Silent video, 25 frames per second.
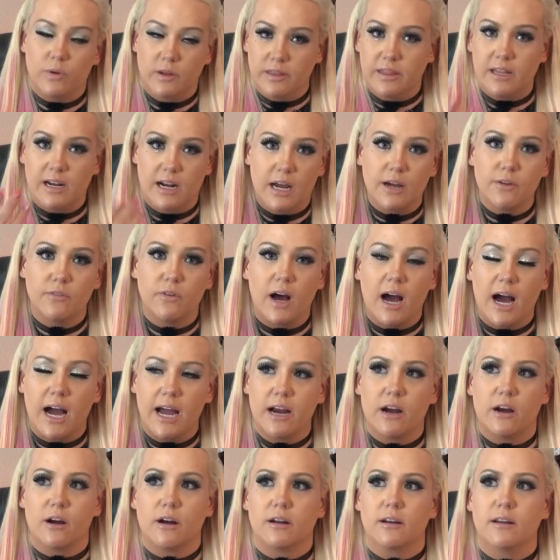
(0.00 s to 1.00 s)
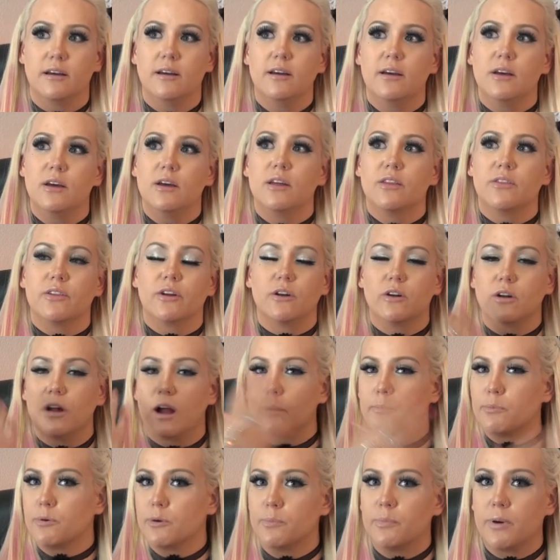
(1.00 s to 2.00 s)
that I've hired they're
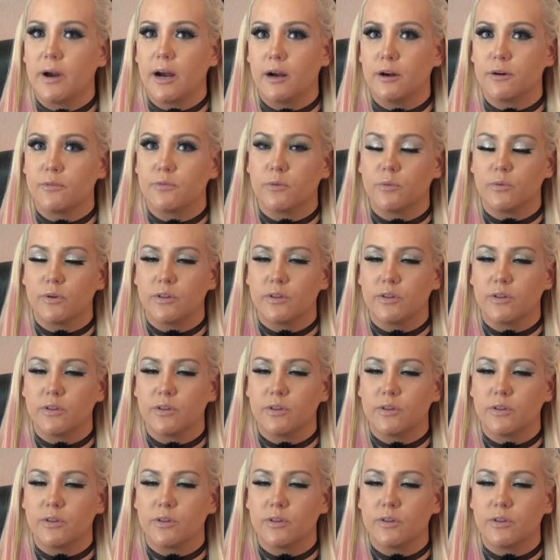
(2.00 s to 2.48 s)
not prepared for